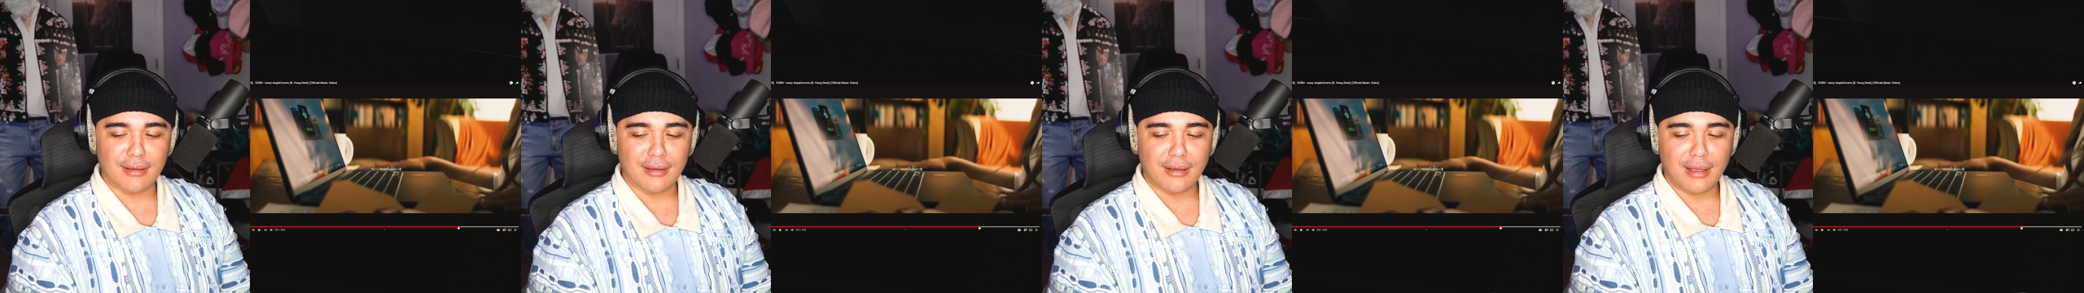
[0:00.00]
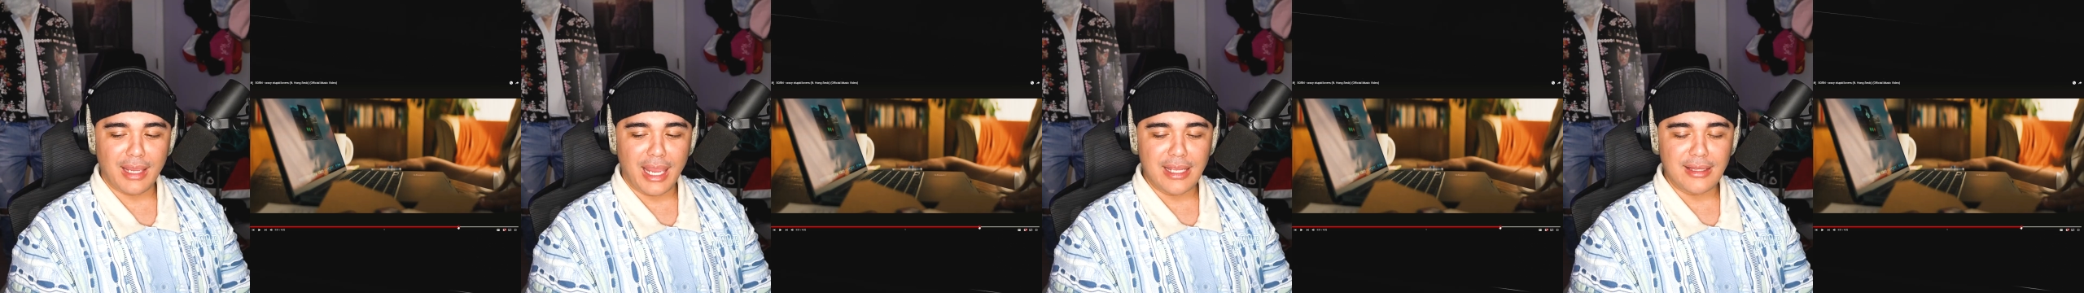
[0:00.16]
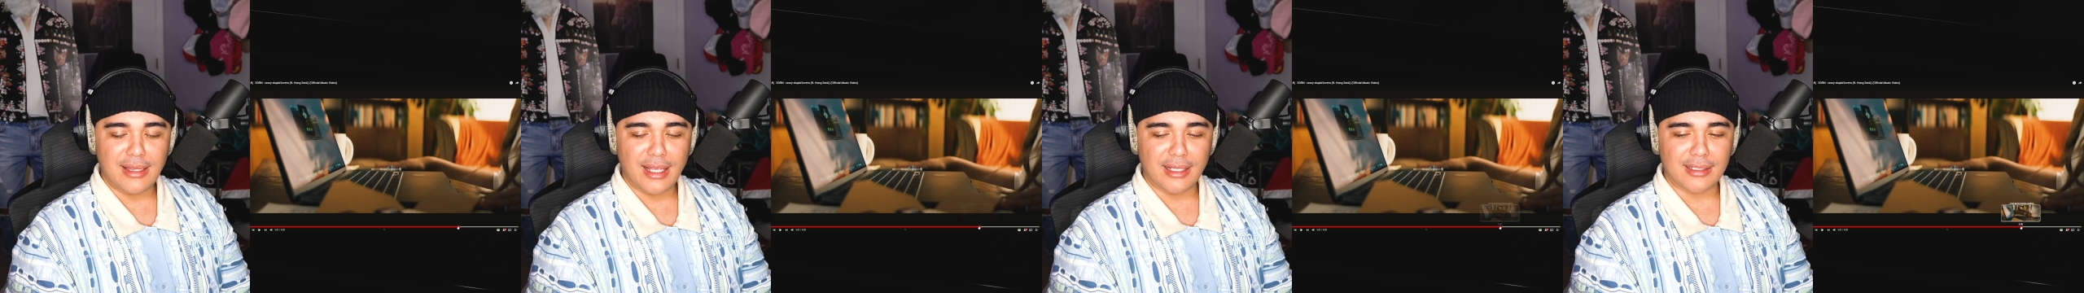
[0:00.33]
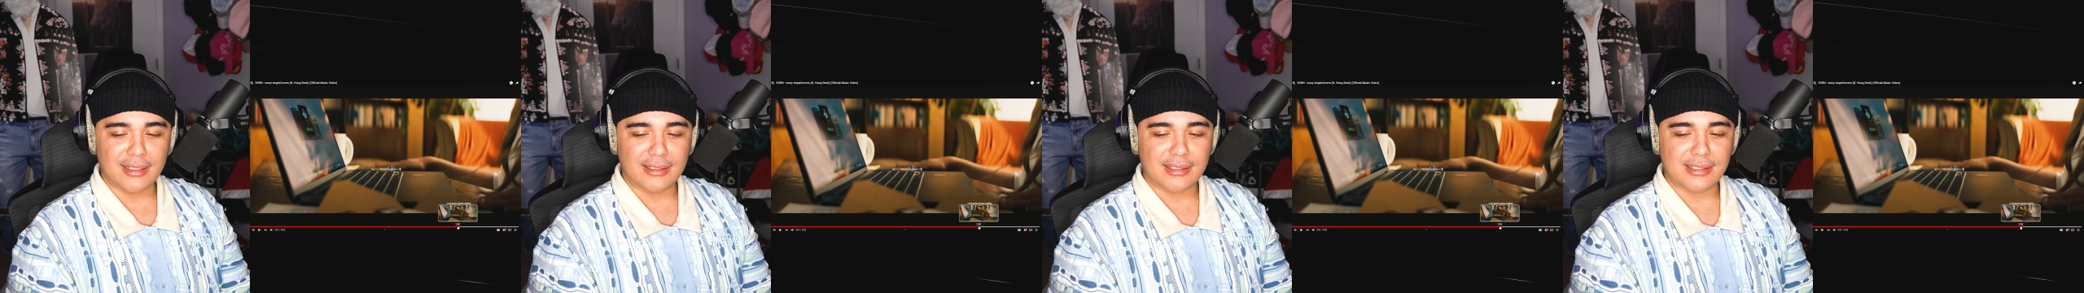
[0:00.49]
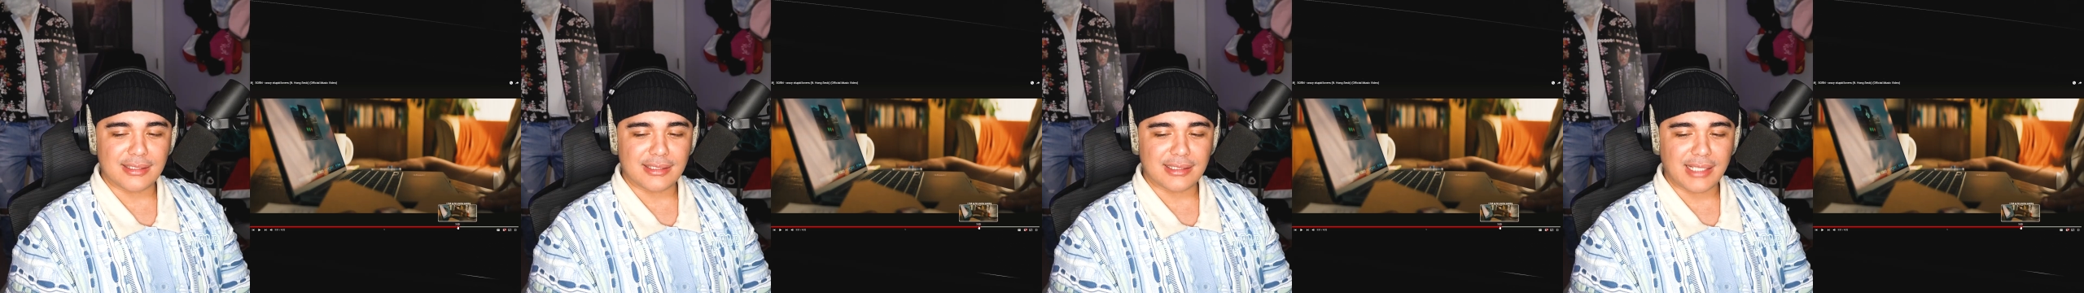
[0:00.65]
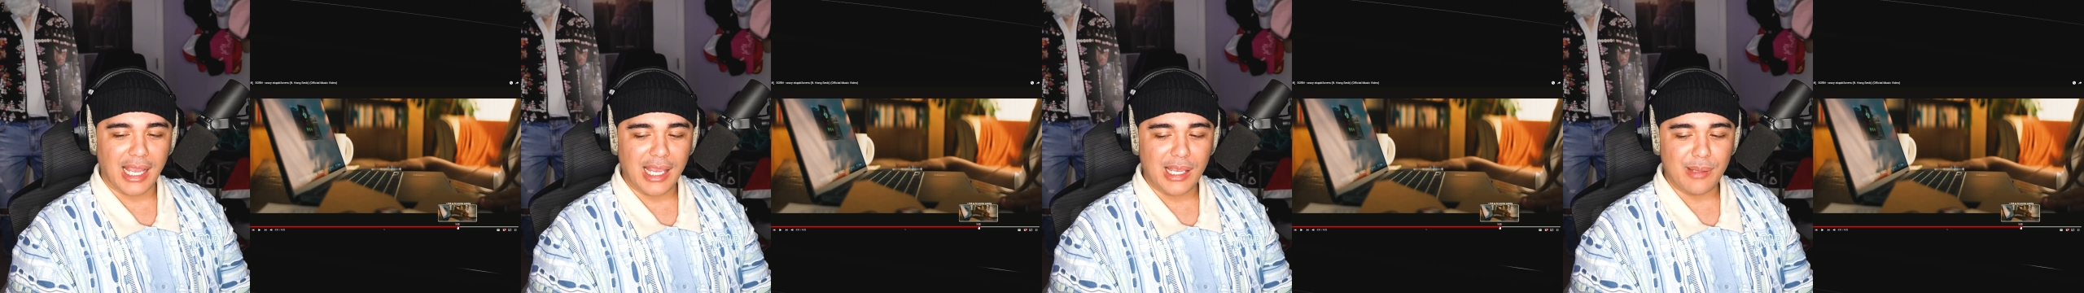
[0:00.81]

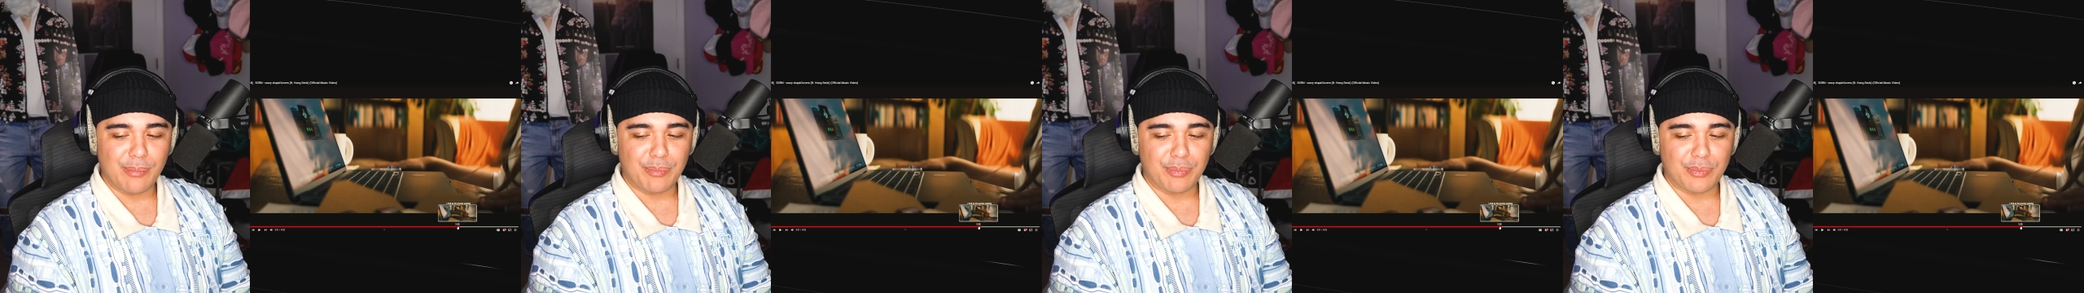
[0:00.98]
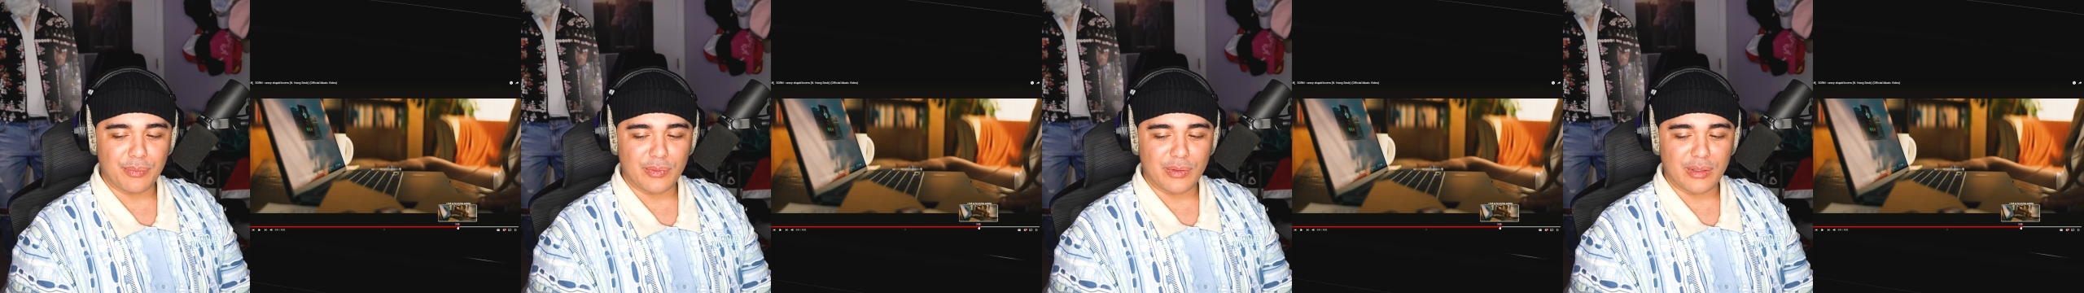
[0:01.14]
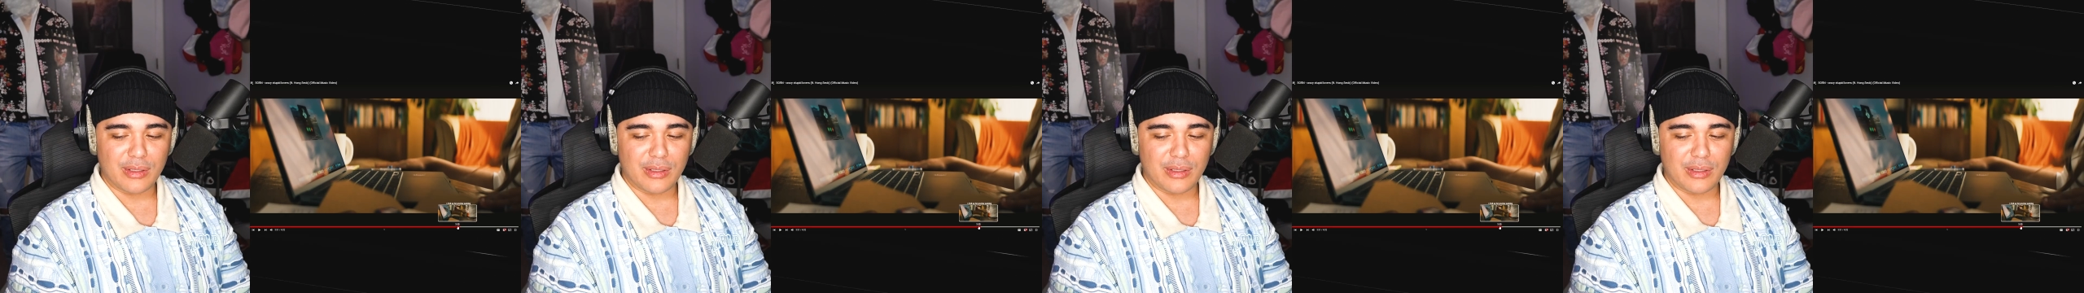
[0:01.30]
Skype